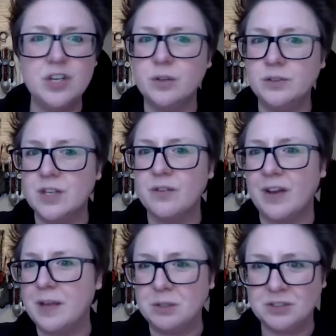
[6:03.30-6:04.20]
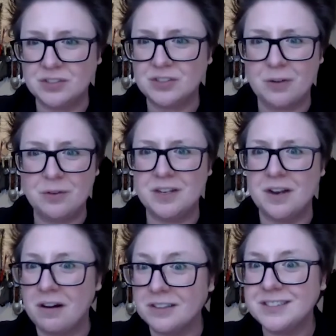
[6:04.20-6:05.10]
using a famous Estonian
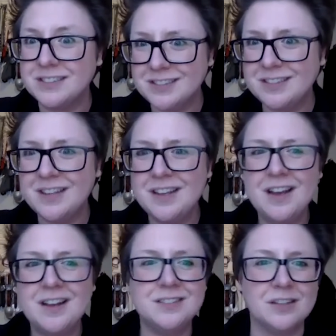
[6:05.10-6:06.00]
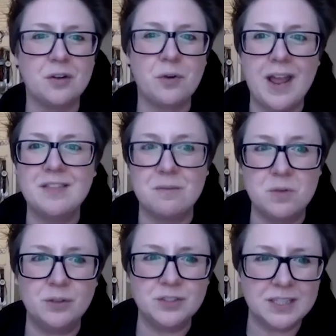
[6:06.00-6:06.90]
artist to create the
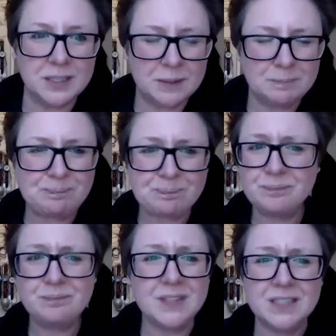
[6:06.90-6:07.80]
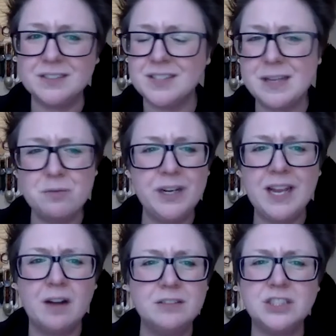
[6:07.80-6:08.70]
music. So they were
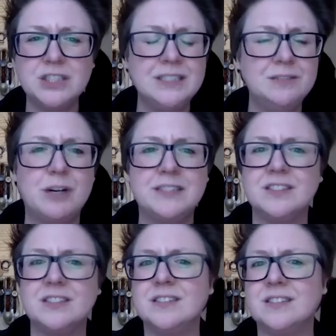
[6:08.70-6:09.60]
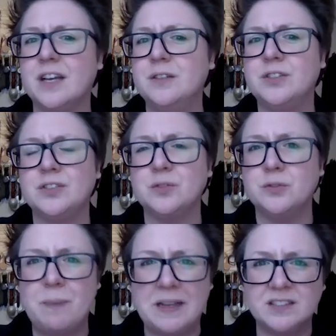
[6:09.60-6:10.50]
encouraging residents to go to sort
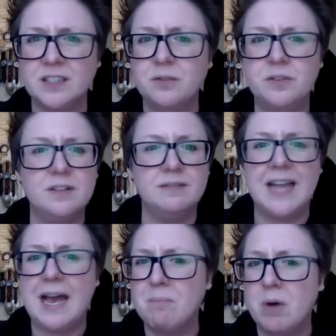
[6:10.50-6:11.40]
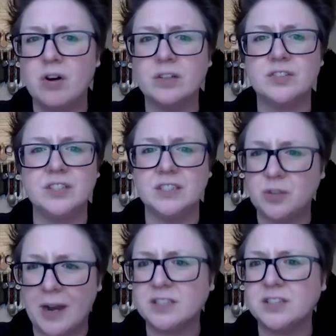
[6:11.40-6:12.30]
of best known landmarks and
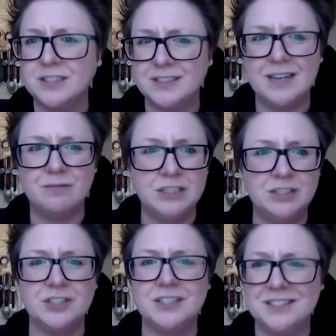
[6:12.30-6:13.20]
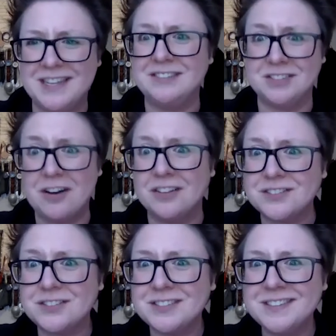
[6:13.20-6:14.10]
attraction in their region and then
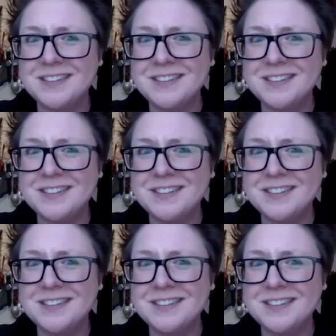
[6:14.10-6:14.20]
dance.